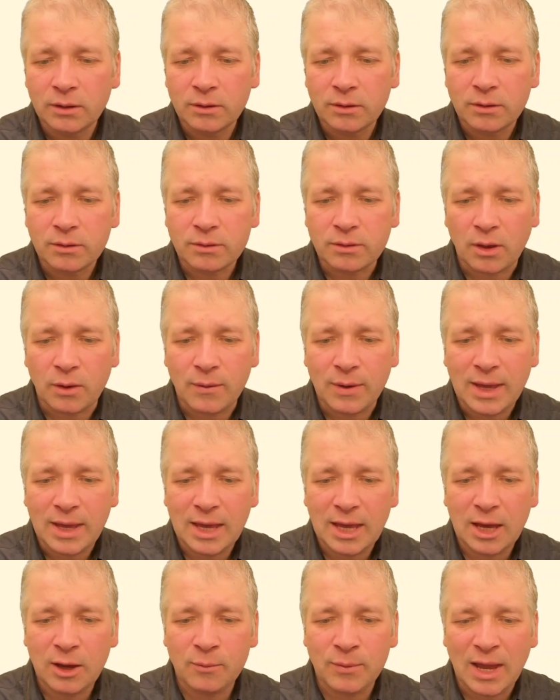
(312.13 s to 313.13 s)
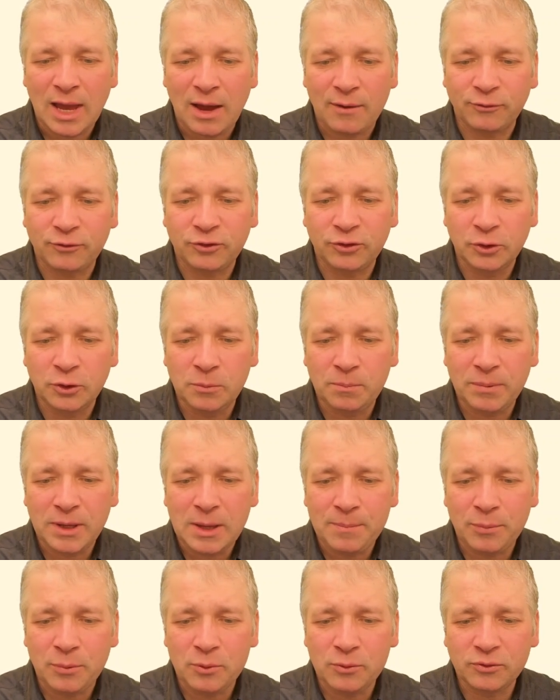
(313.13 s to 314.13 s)
So here we have two
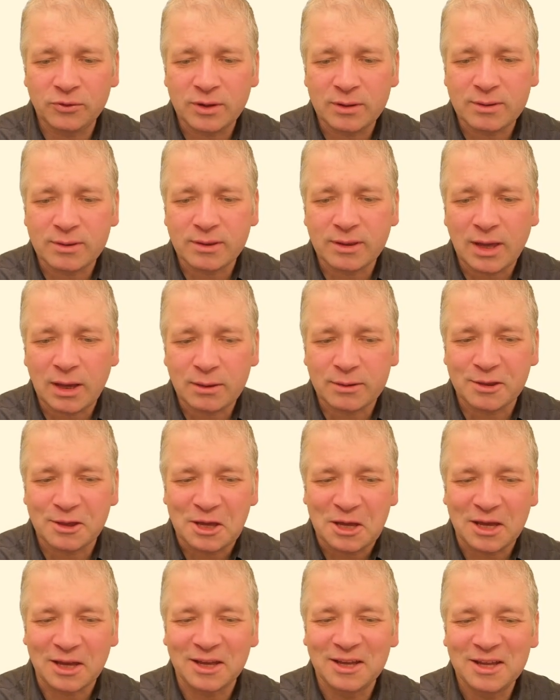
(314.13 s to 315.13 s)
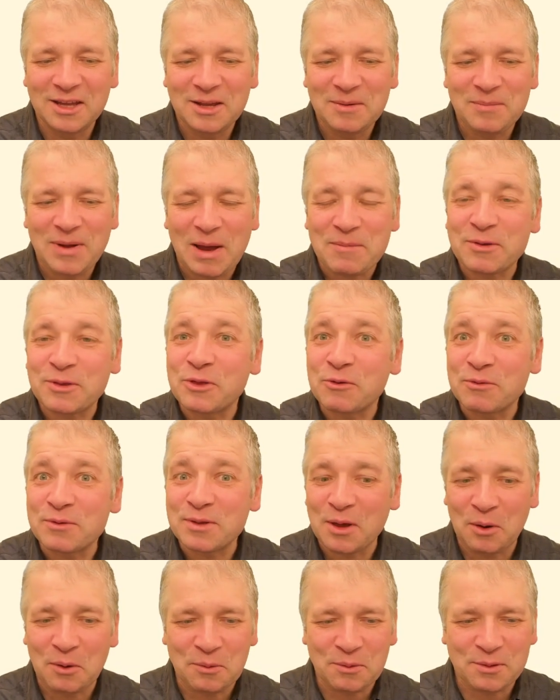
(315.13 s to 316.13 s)
people discussing perhaps the
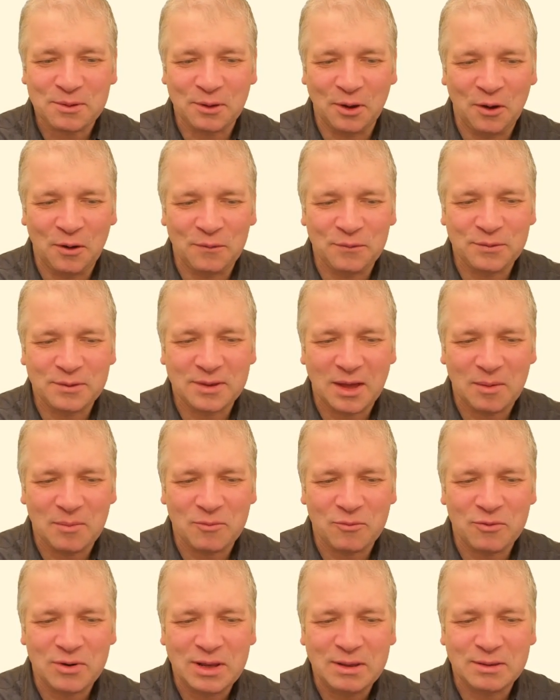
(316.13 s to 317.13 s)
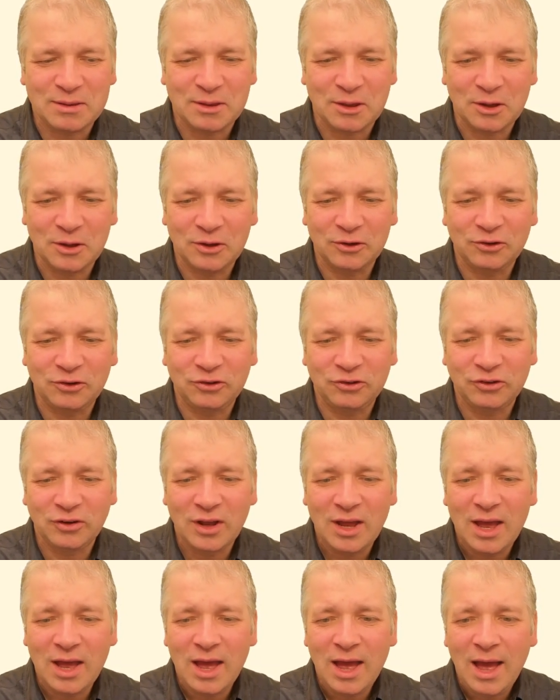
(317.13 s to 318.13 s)
results of some research,
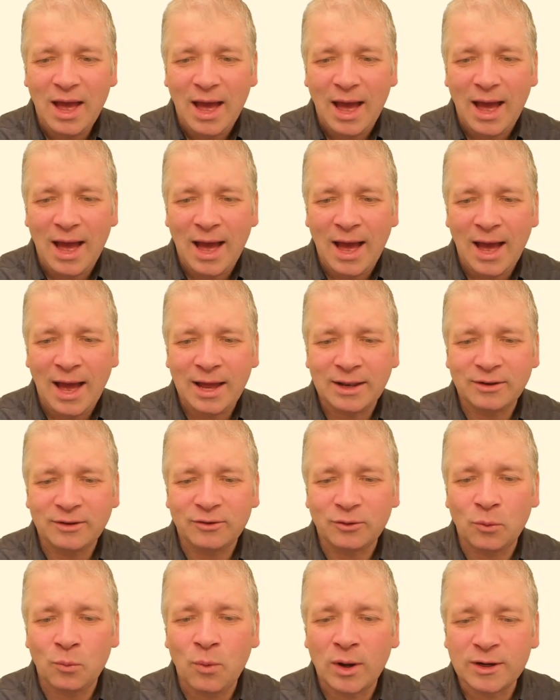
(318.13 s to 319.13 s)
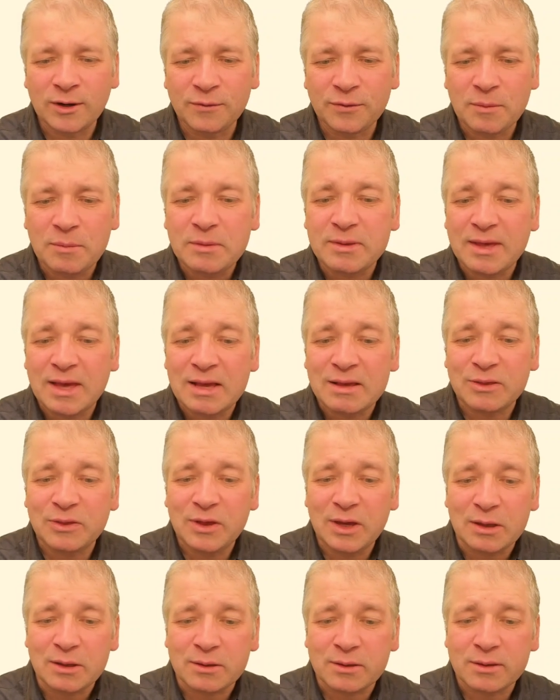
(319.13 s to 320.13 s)
and one of them says
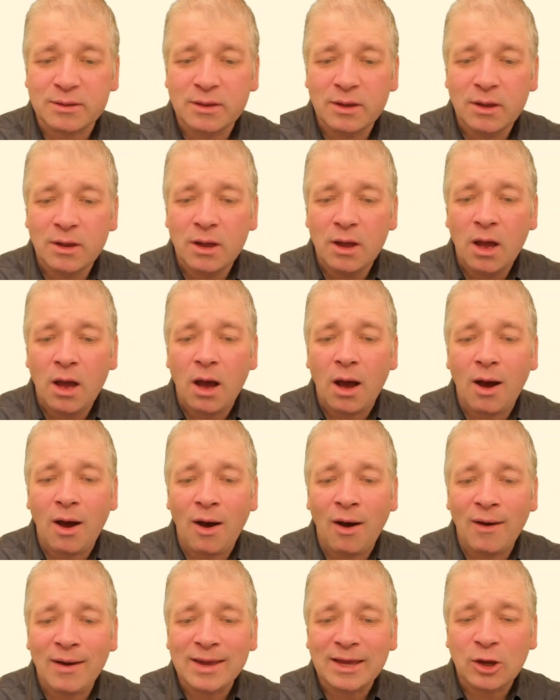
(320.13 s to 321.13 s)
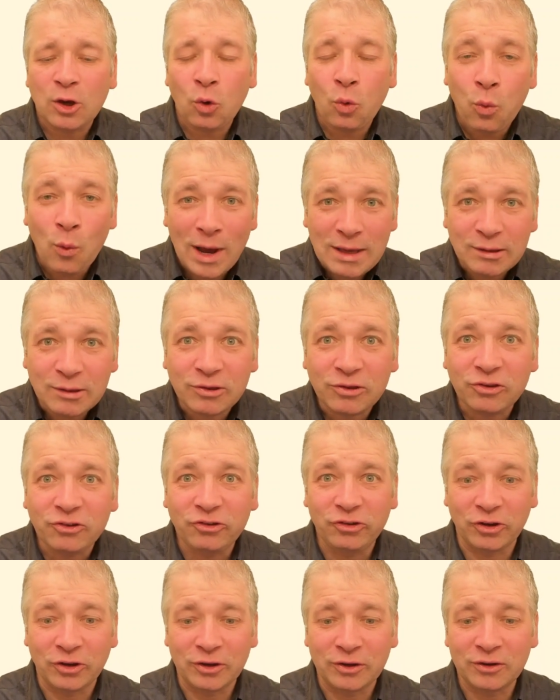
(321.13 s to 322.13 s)
this: I
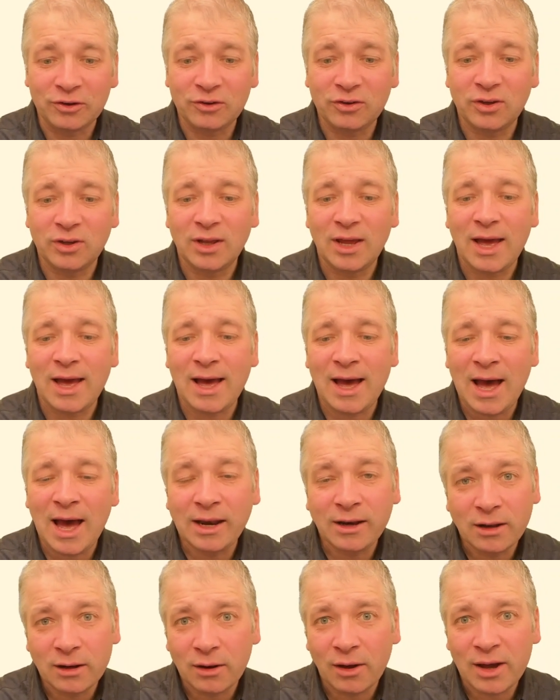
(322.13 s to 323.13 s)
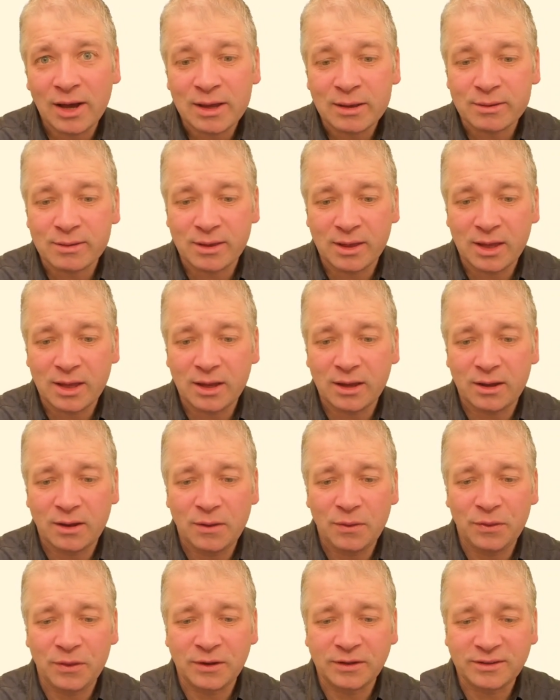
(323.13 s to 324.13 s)
questioned analysing
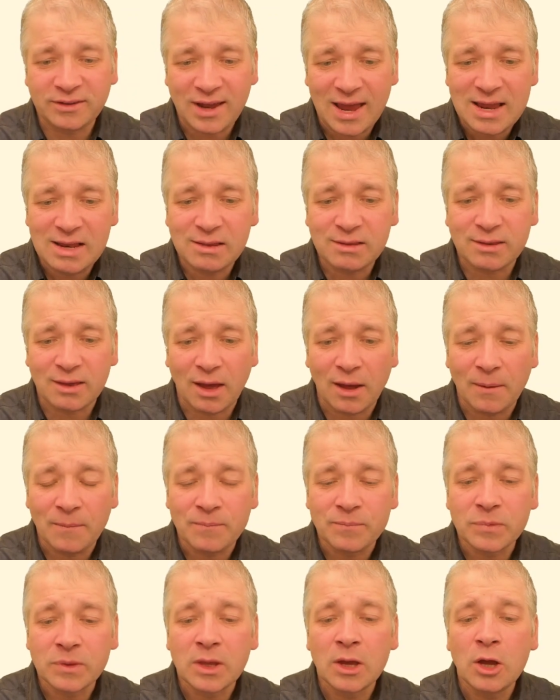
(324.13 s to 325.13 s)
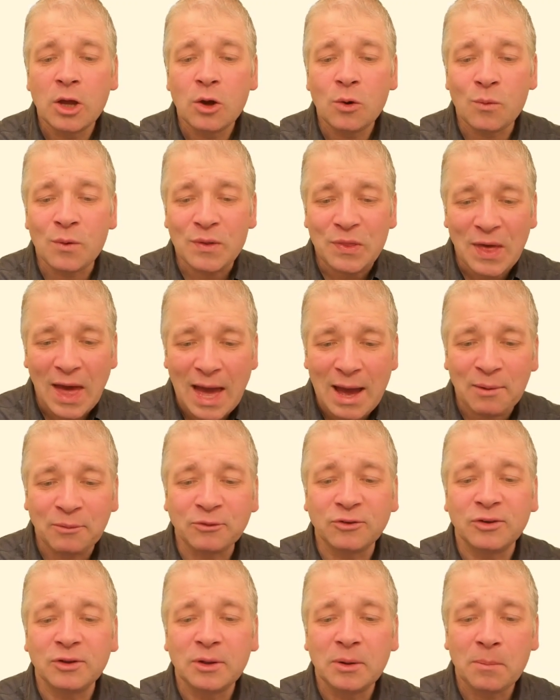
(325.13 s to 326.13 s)
the data
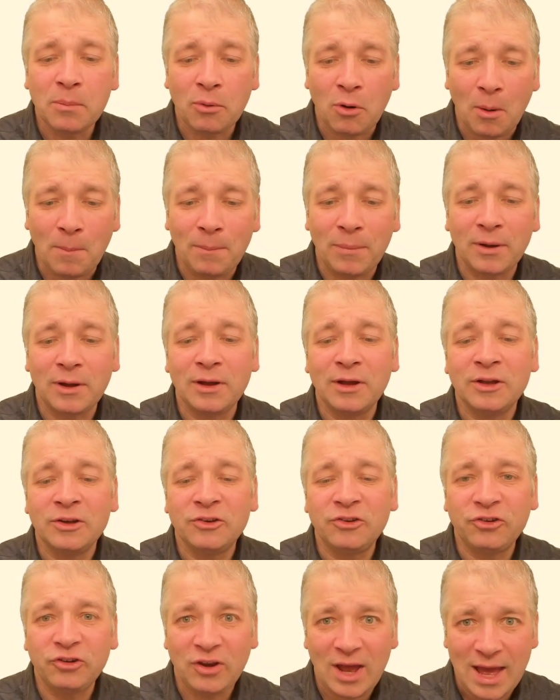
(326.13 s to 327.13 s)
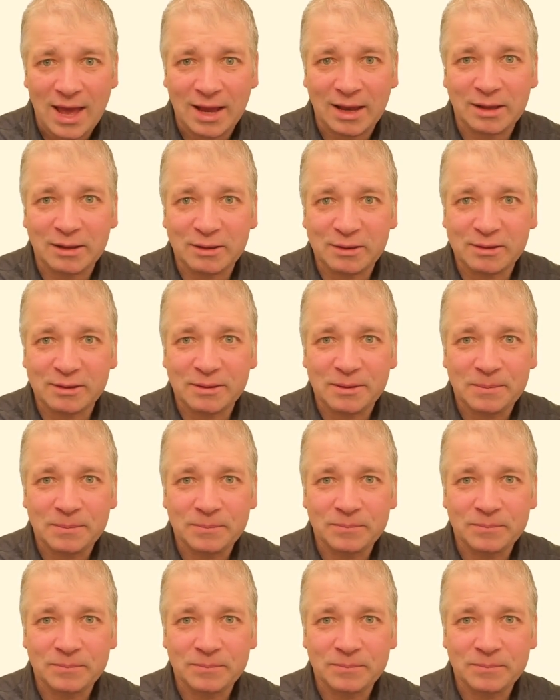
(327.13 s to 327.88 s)
without proper checks.